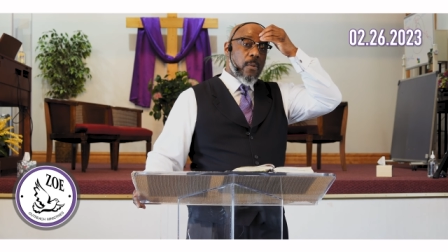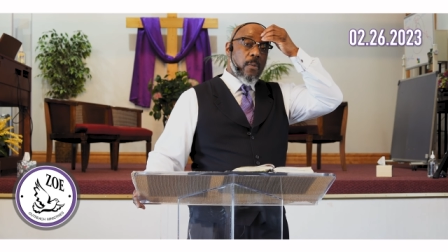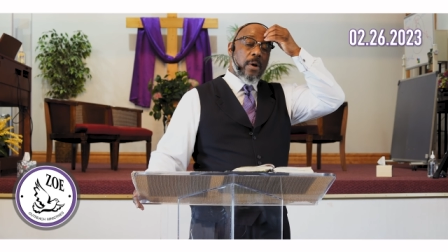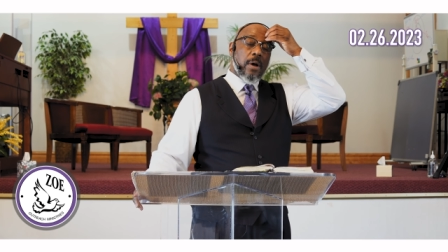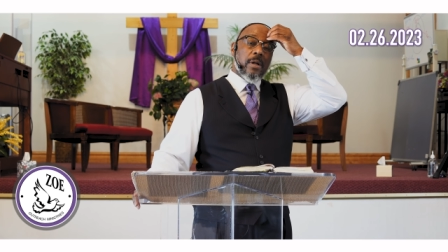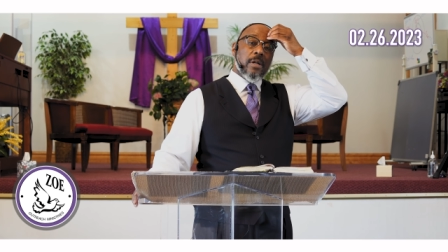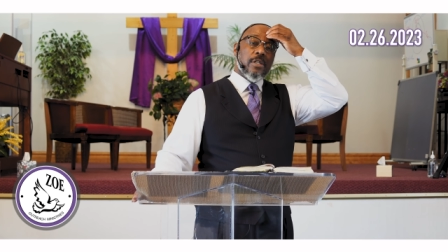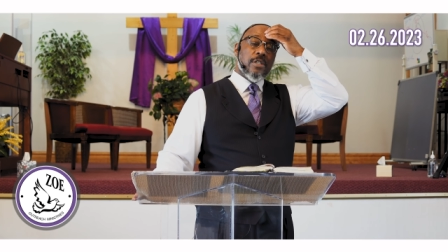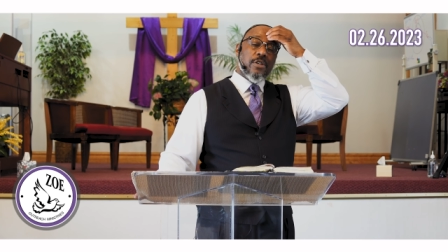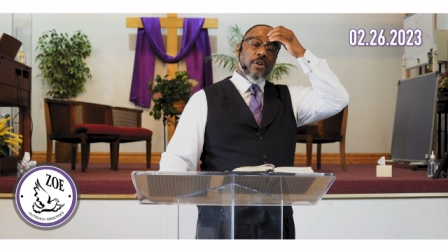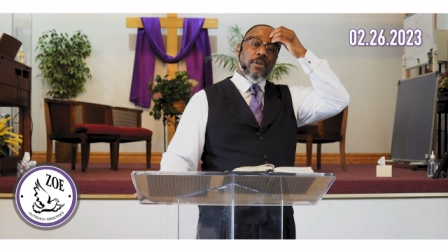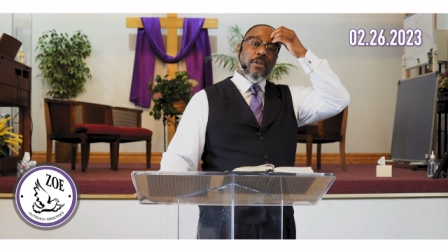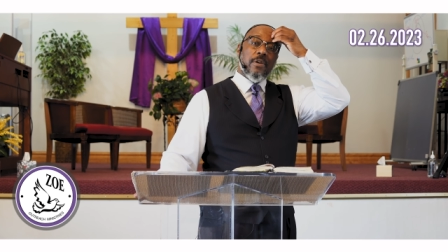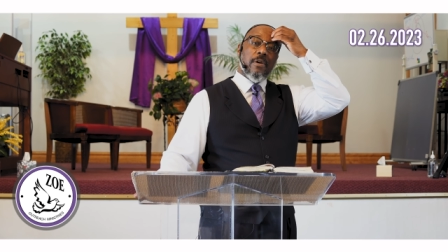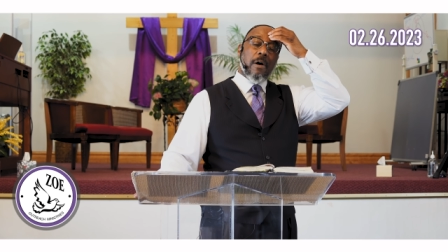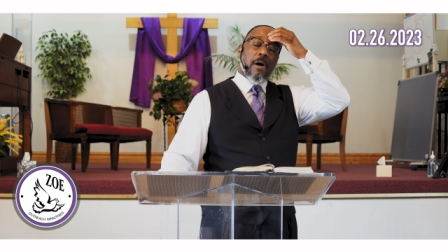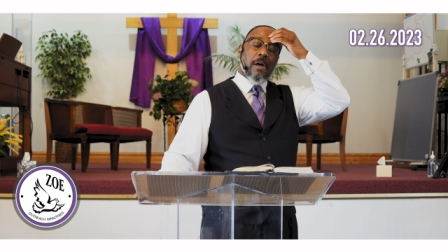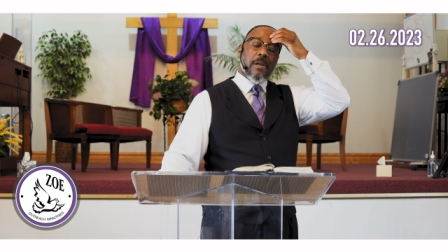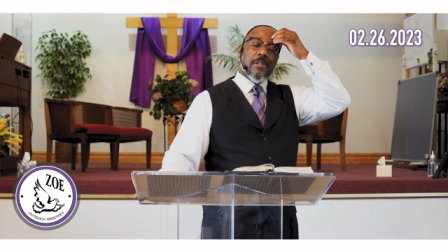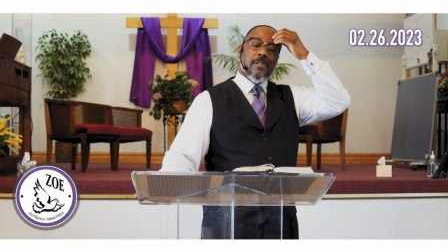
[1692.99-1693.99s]
We're going to show
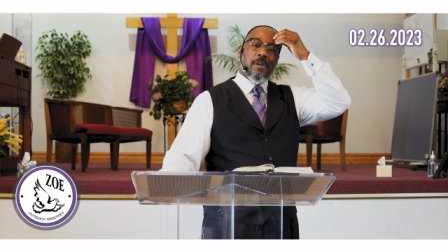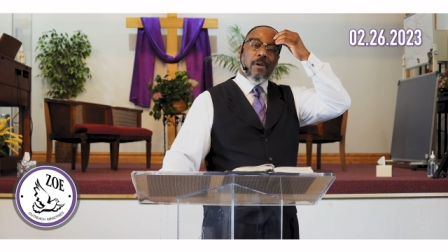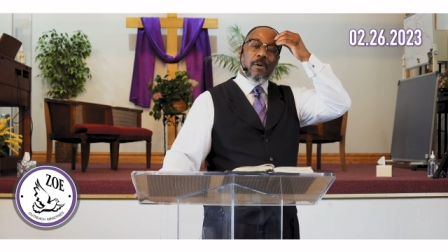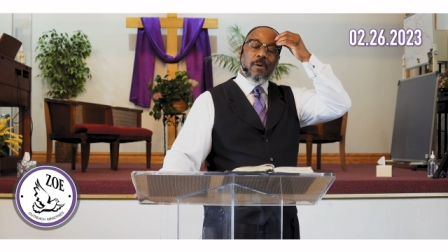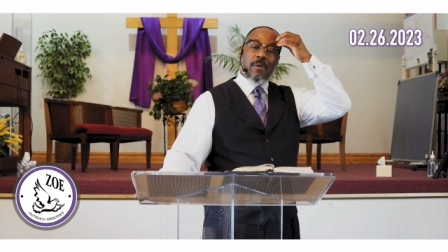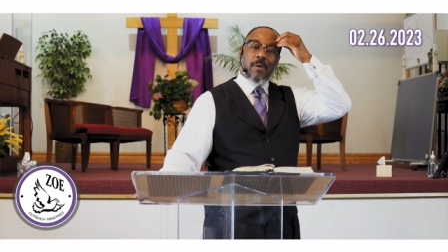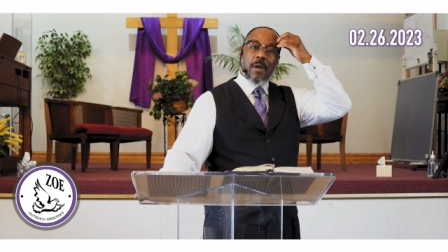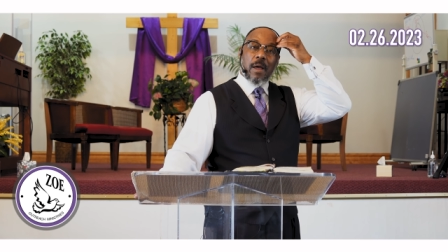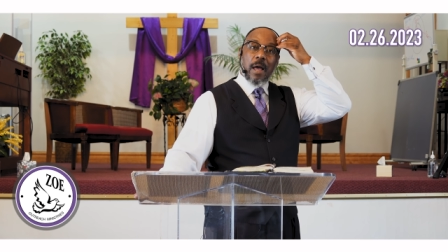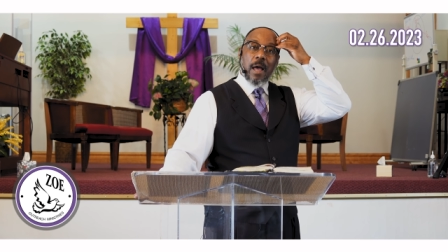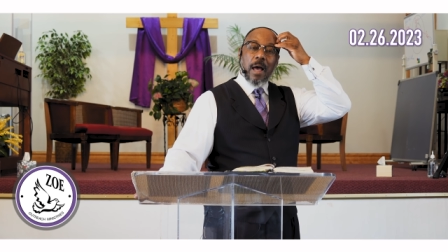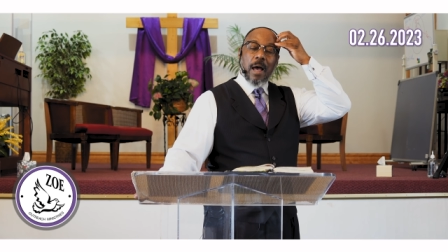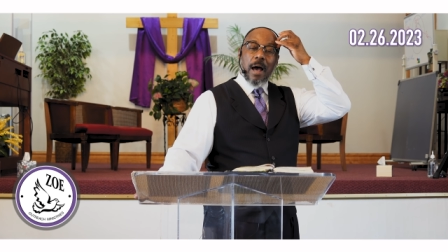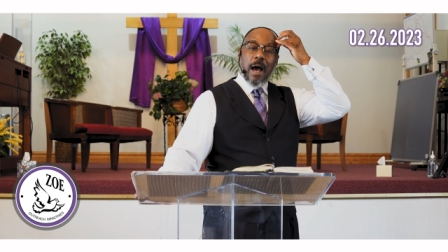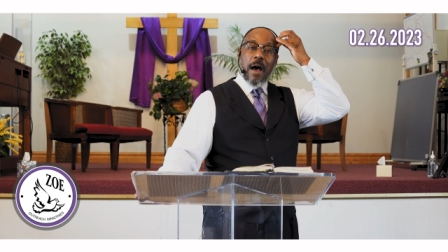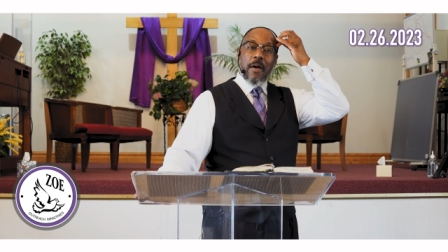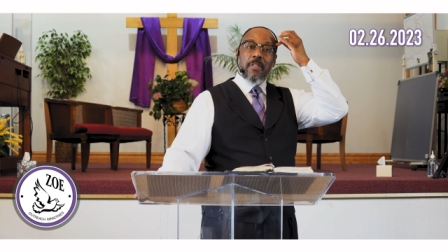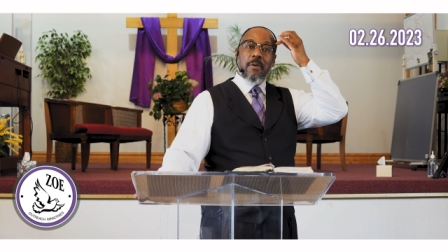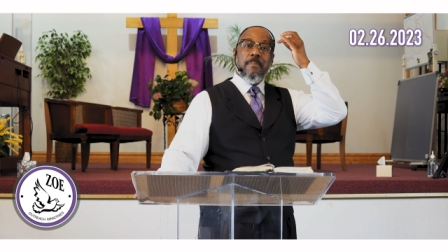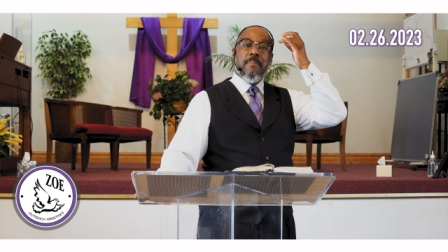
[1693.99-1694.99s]
you also
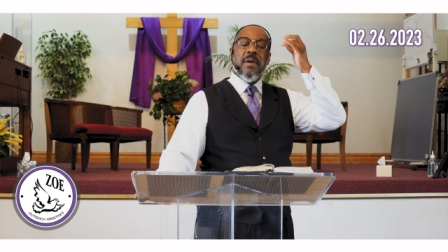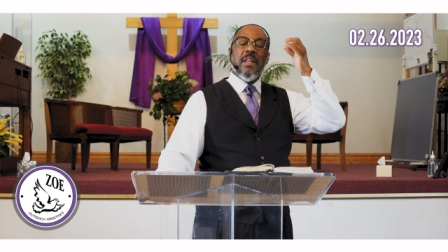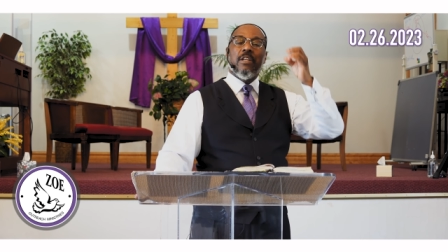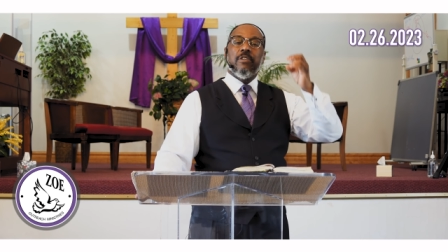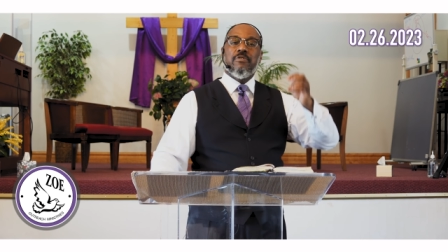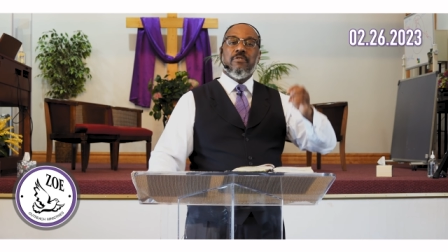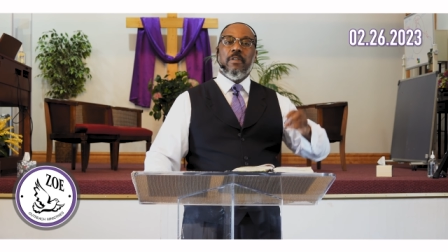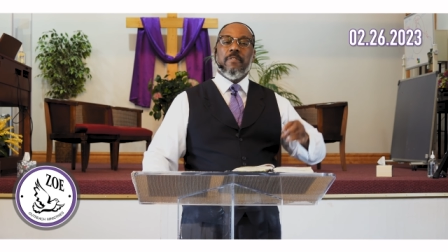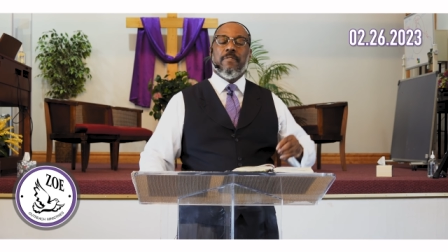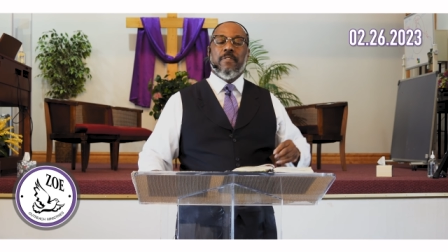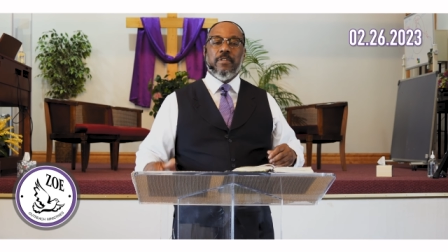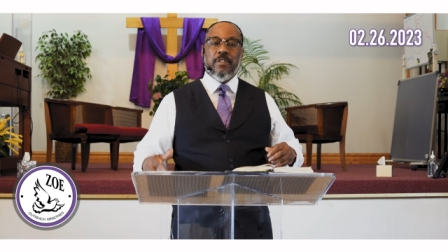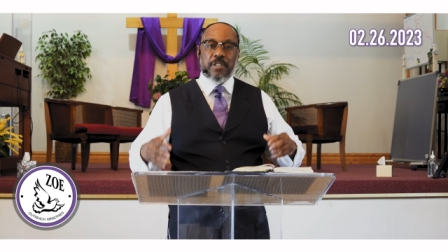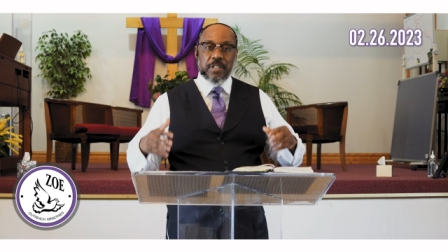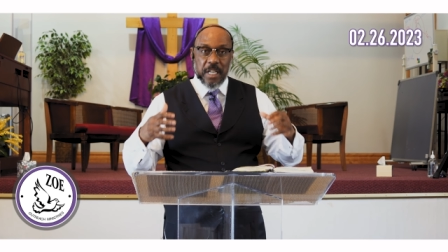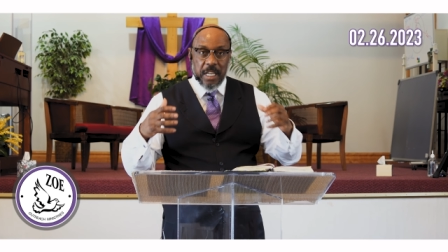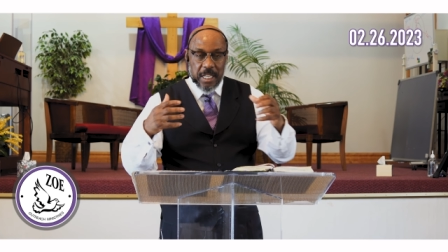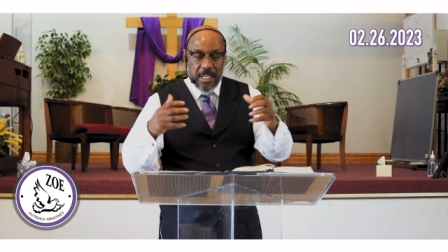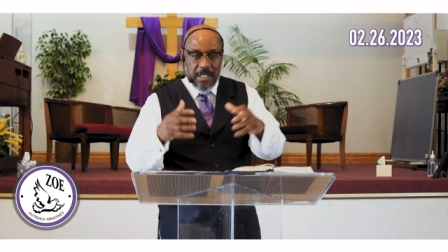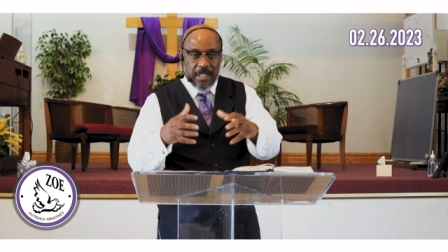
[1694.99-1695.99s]
how the ministry of
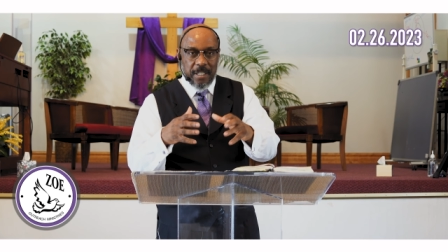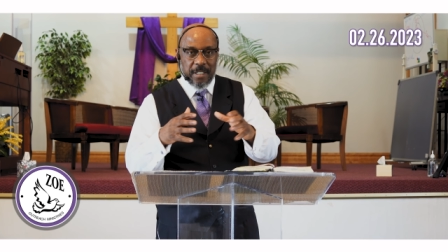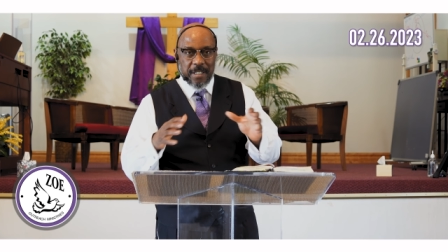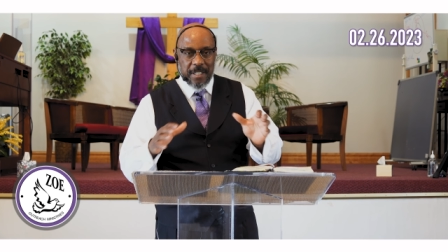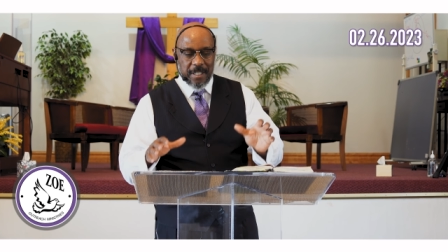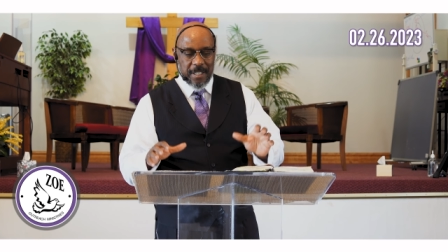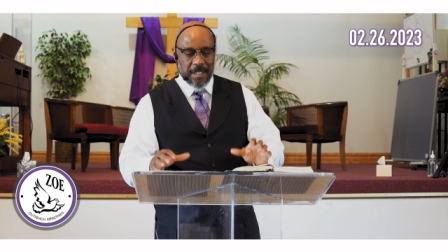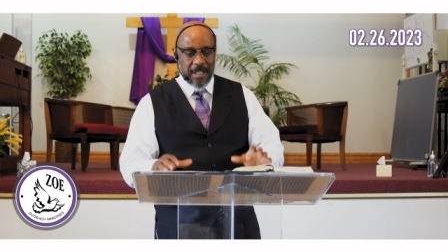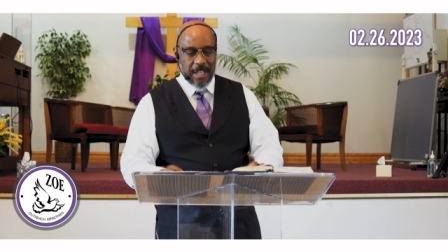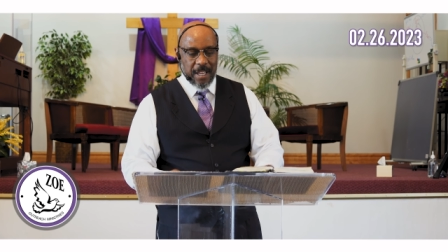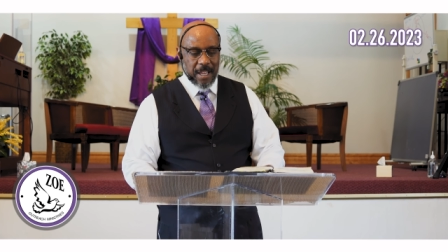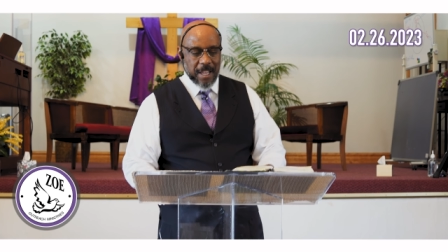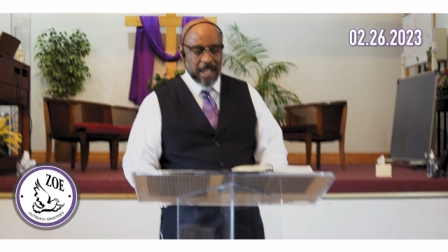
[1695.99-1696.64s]
Jesus